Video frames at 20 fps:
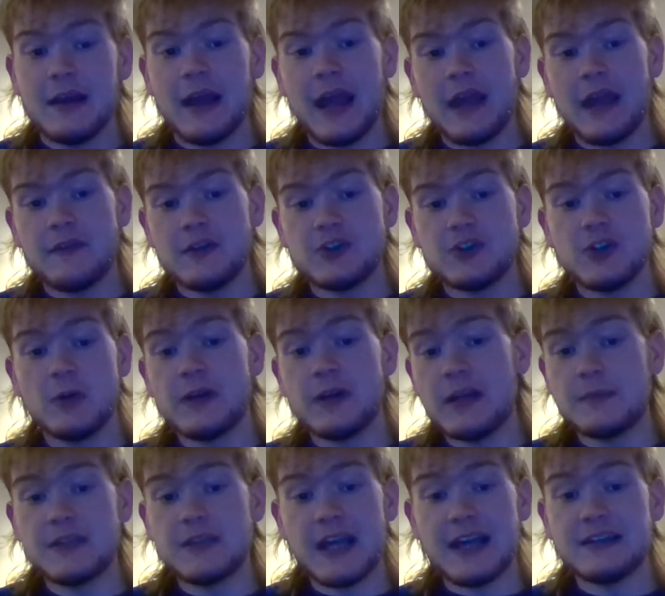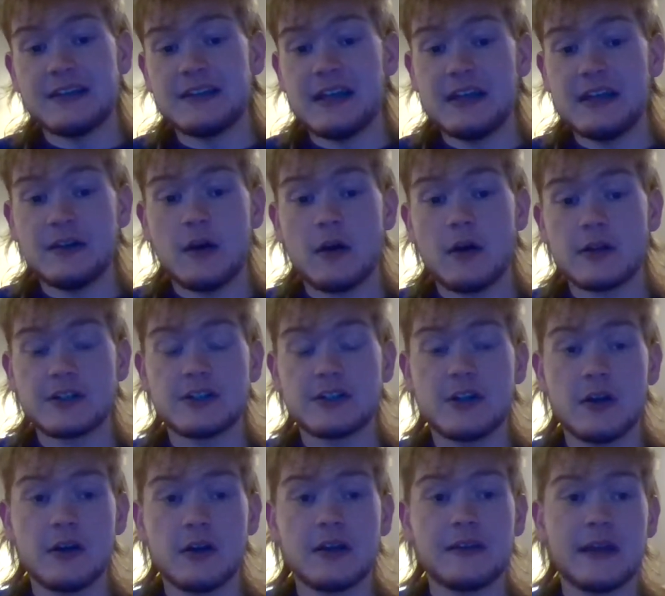and the Joe Gibbs 18 car is
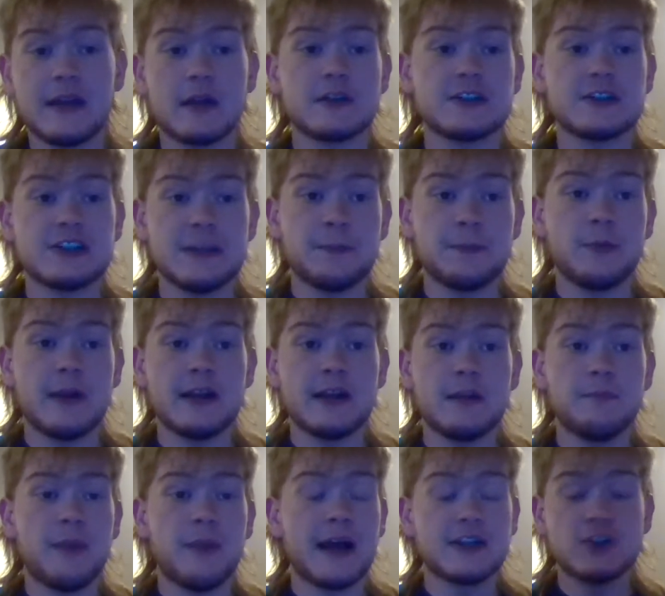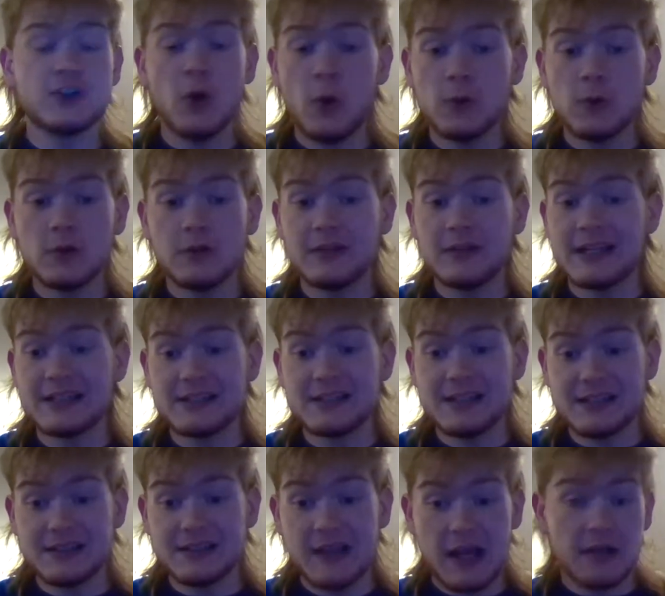third, and they are separated by total less
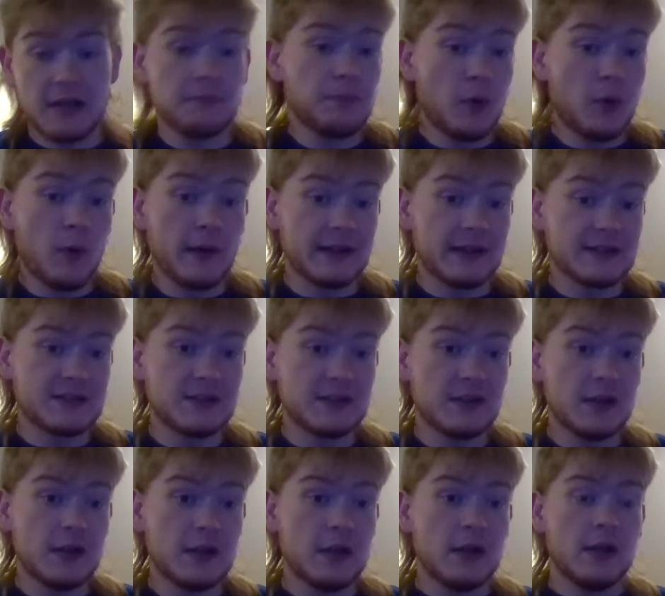than 10 points.